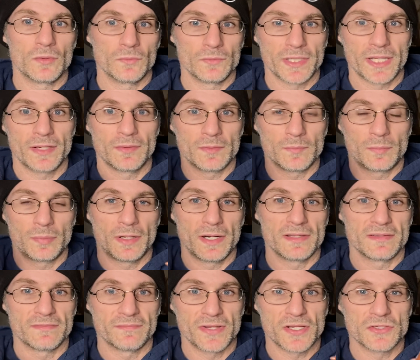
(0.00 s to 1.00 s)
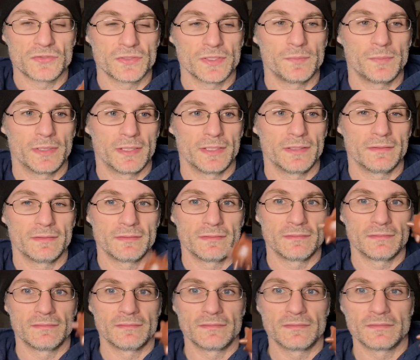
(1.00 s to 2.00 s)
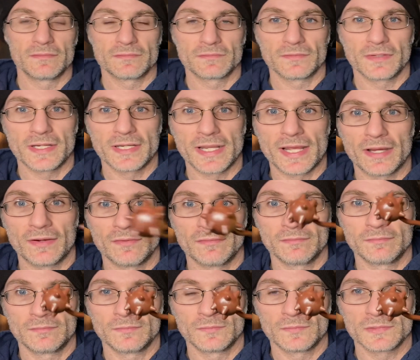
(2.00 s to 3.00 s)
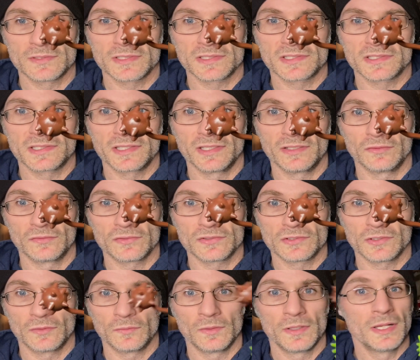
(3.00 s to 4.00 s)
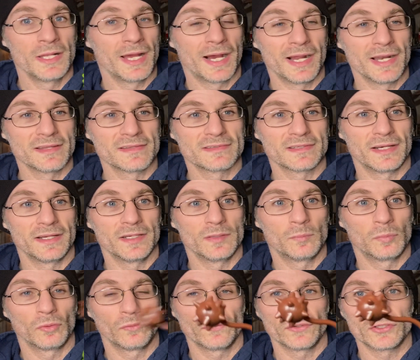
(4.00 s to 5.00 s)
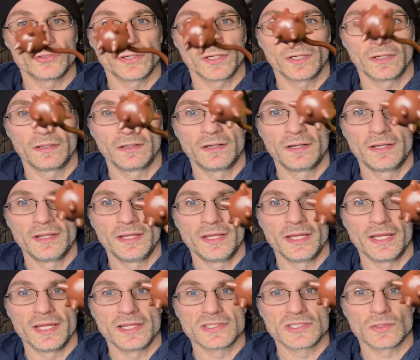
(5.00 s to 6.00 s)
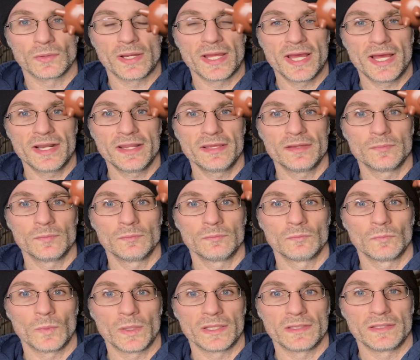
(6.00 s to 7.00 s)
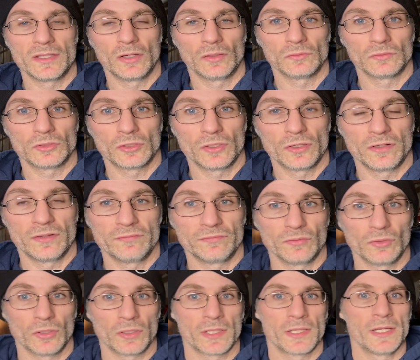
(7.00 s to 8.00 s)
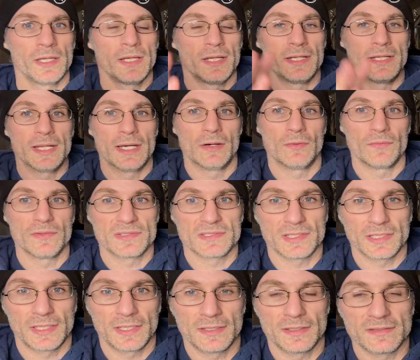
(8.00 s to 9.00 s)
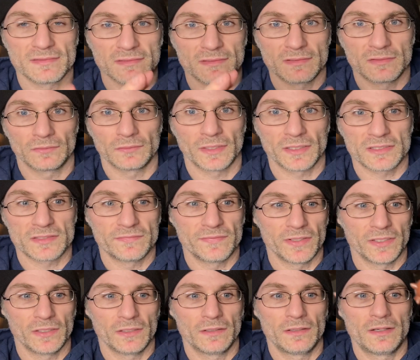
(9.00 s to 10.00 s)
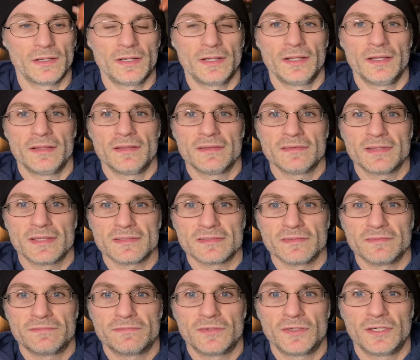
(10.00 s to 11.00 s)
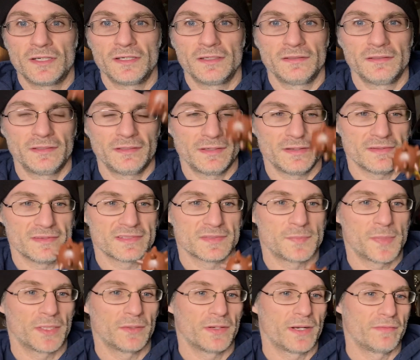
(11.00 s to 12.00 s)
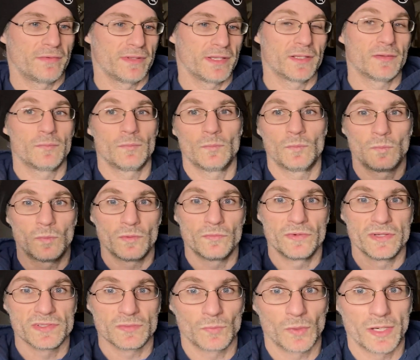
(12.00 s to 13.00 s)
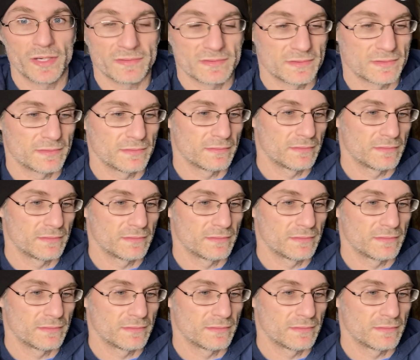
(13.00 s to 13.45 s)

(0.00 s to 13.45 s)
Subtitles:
down in price eventually, but right now, it's a steal, so I decided to pull the trigger. And so I had him like the alternative look. Now, this again is a deluxe figure. This has the fur and the smell and everything. One reason why it's